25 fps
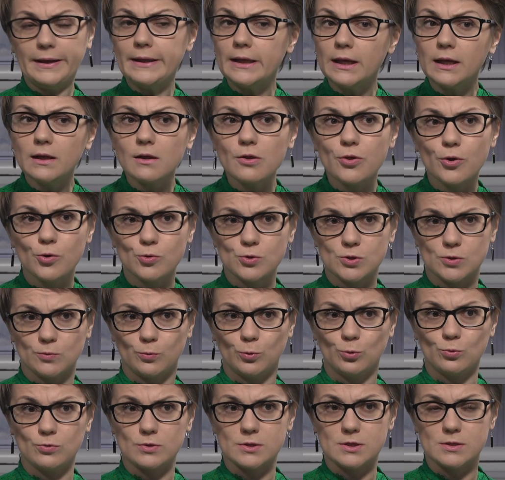heal those
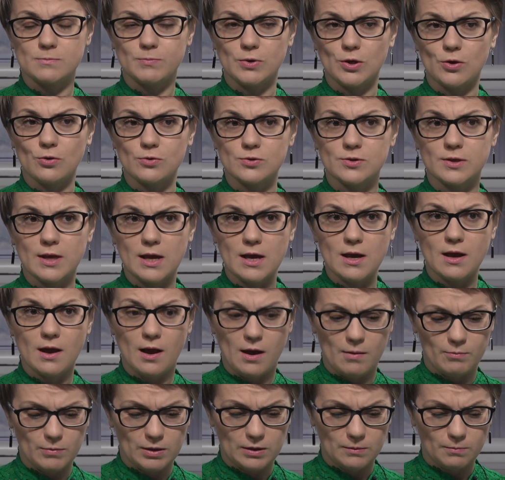wounds because they
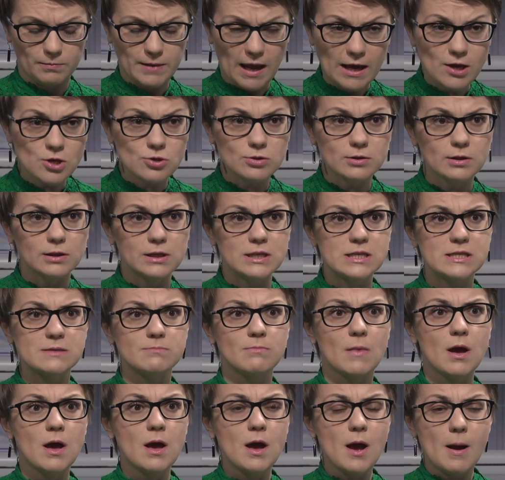come in
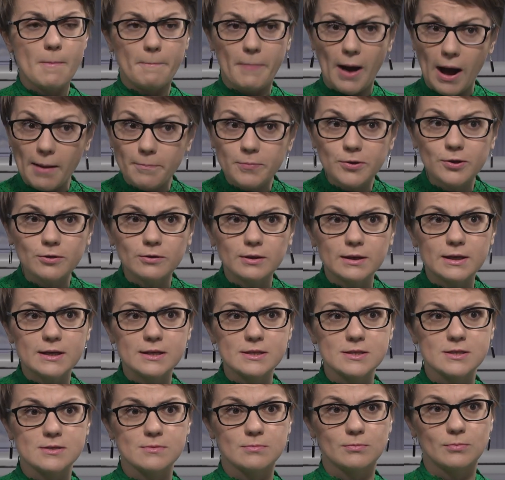nationalism,
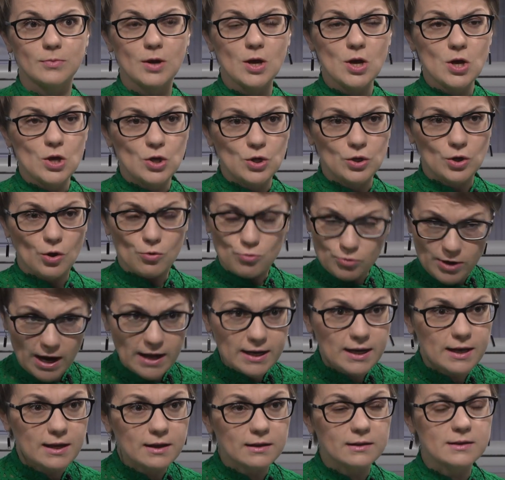populism, you know,
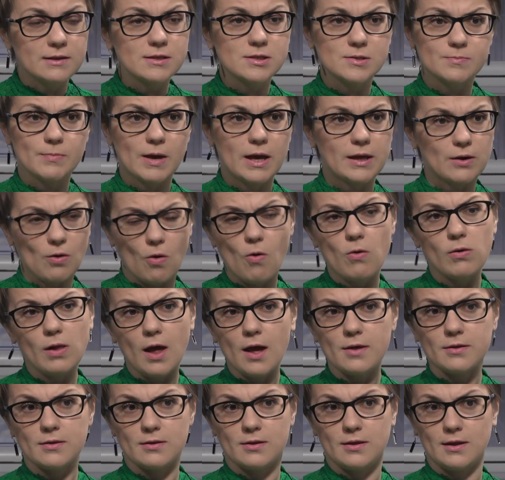radicalism and all
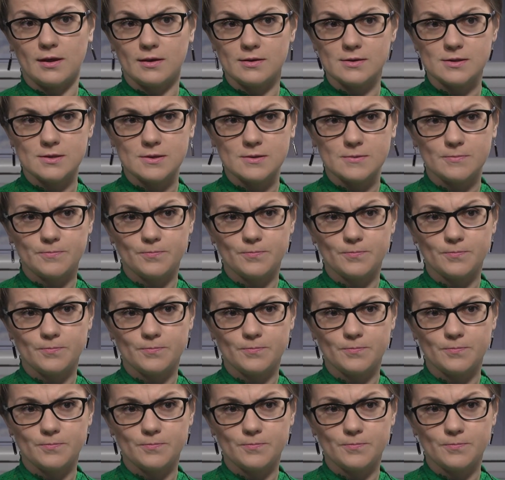other things. Mm